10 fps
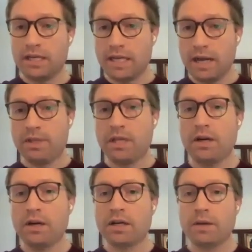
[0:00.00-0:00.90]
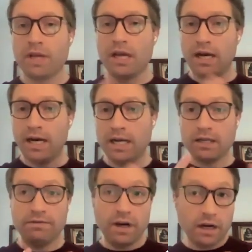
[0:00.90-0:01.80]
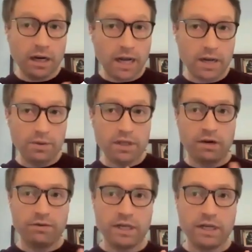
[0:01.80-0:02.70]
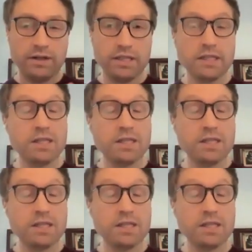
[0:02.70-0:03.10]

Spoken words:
depth here can be high to very high with careful analysis.